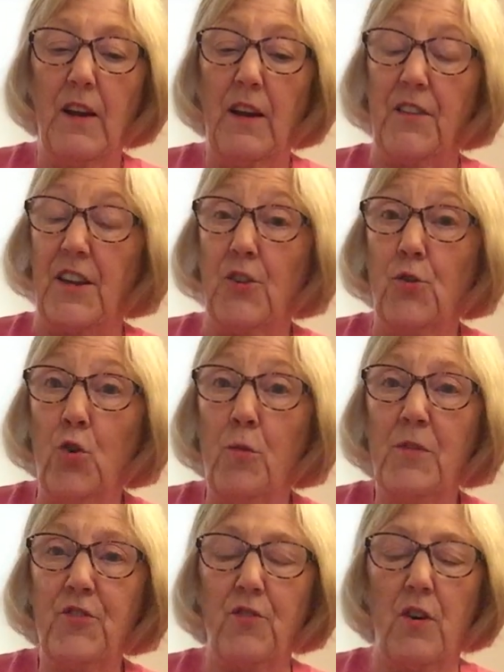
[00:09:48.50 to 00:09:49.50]
The
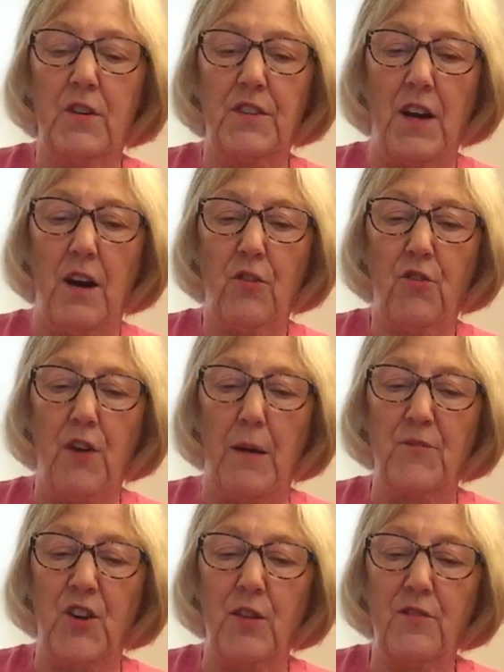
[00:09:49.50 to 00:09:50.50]
enormous crocodile
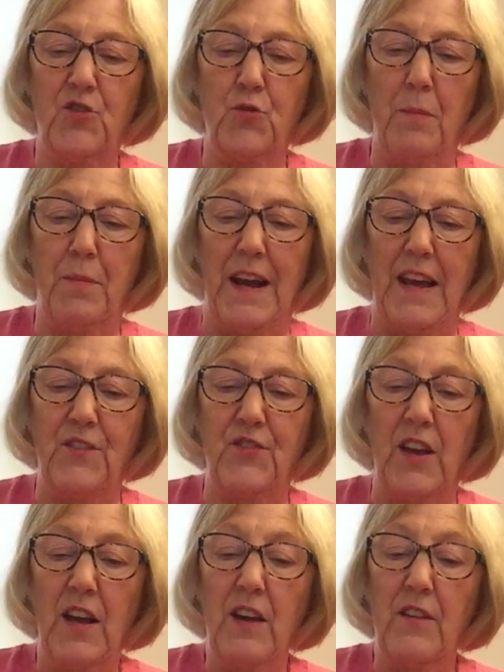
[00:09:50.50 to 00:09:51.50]
crept over to a
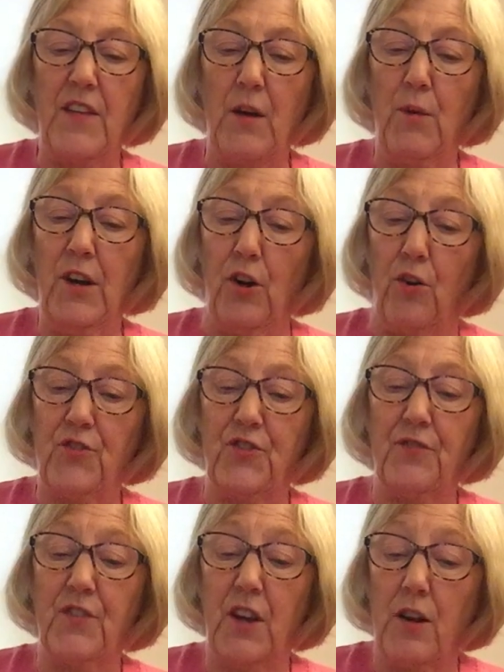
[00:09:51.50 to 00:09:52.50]
place there were lots
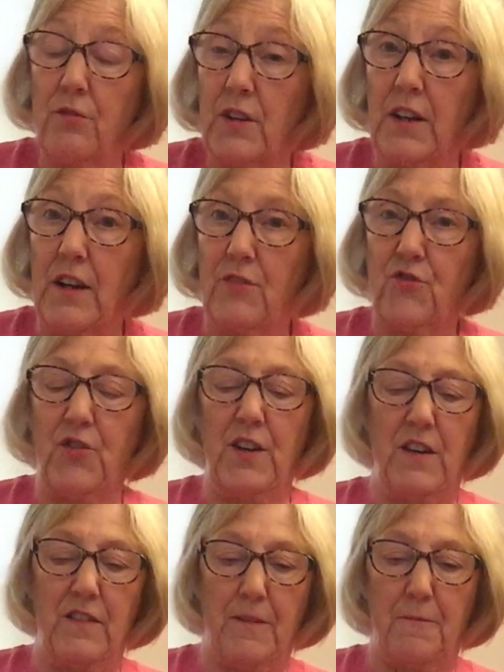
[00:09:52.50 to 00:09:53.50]
of coconut
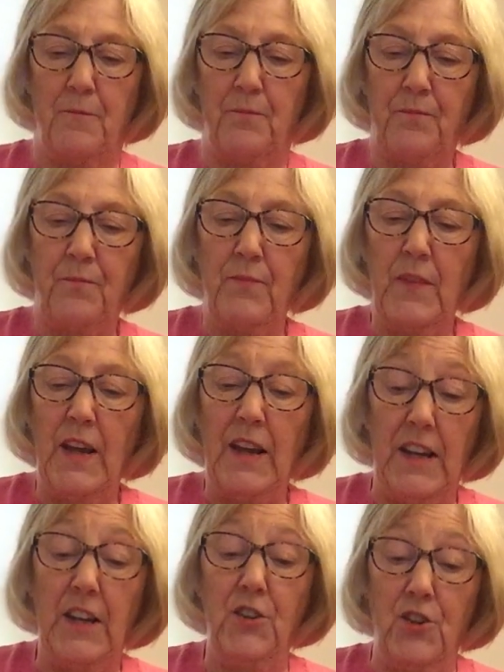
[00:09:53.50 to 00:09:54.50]
trees.
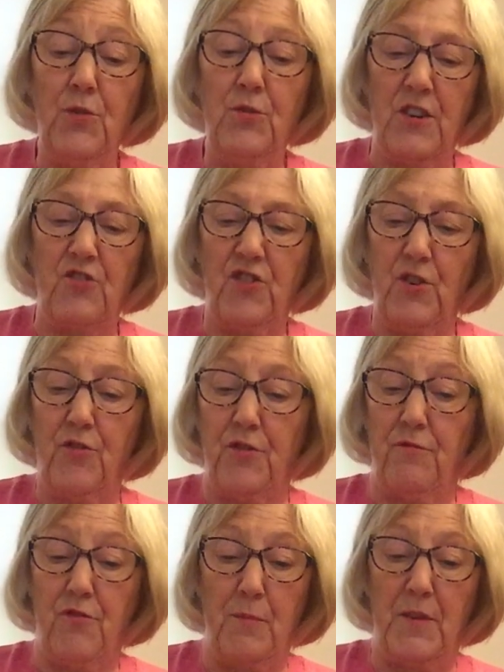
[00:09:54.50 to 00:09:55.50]
He knew that
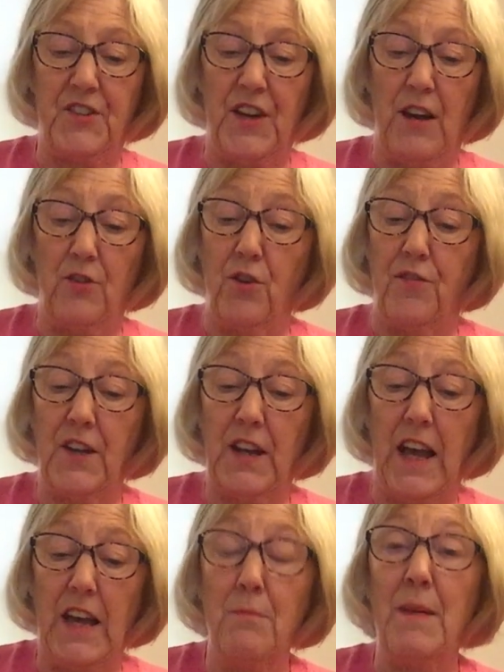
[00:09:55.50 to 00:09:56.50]
children from the town often
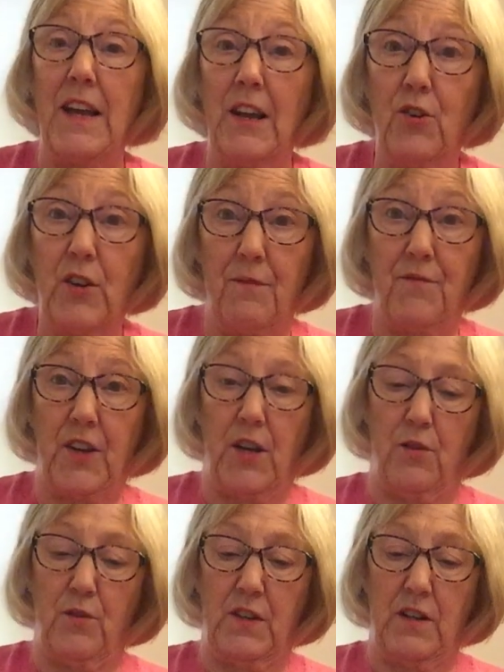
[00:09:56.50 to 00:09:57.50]
came here looking for
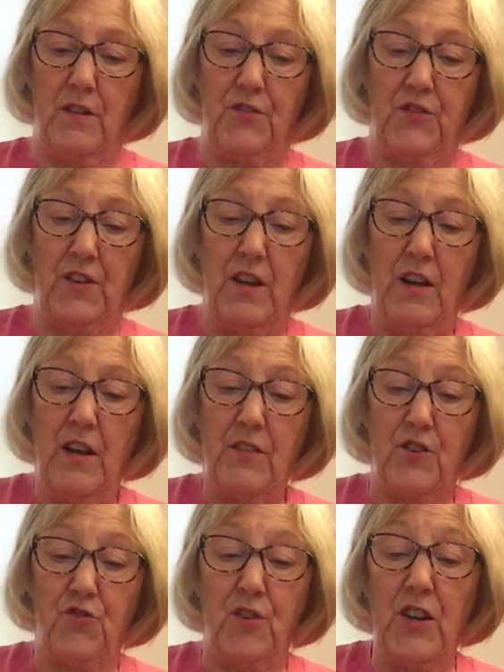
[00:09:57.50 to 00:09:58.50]
coconuts.
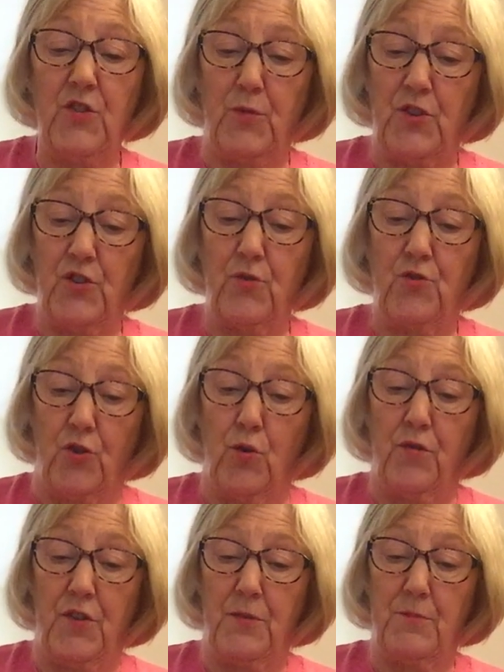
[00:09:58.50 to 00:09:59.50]
The trees were too
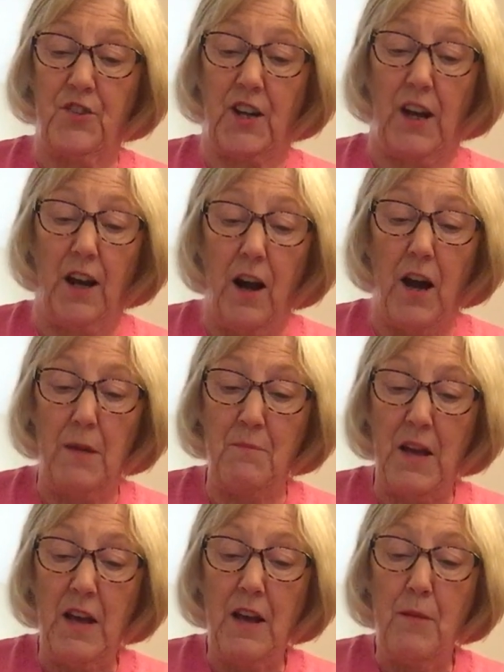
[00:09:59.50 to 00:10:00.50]
tall for them to climb,
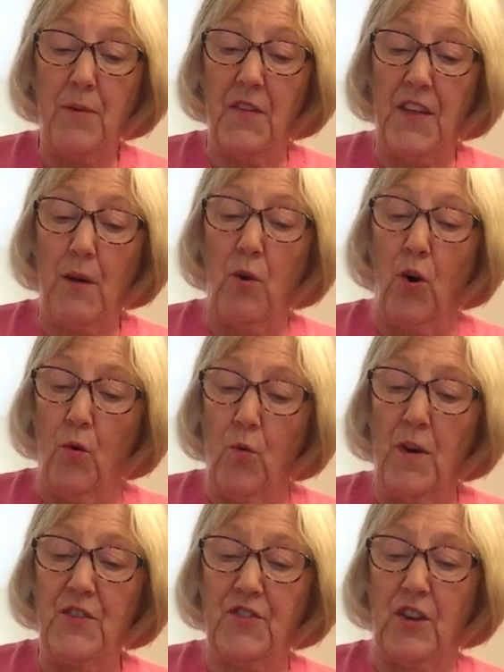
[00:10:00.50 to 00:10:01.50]
but there were
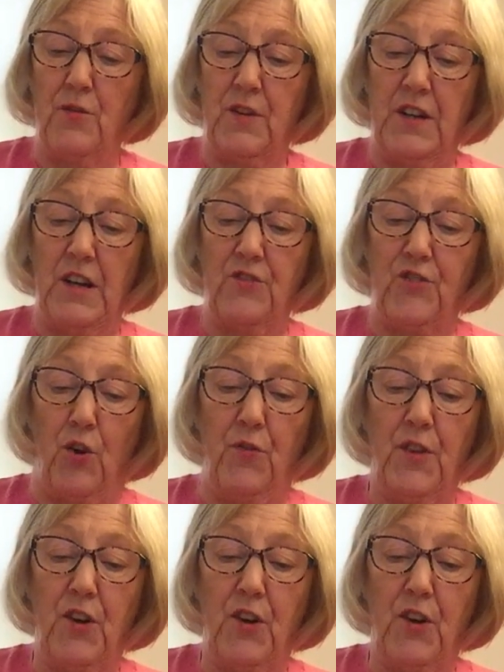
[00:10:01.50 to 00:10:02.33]
always coconuts on the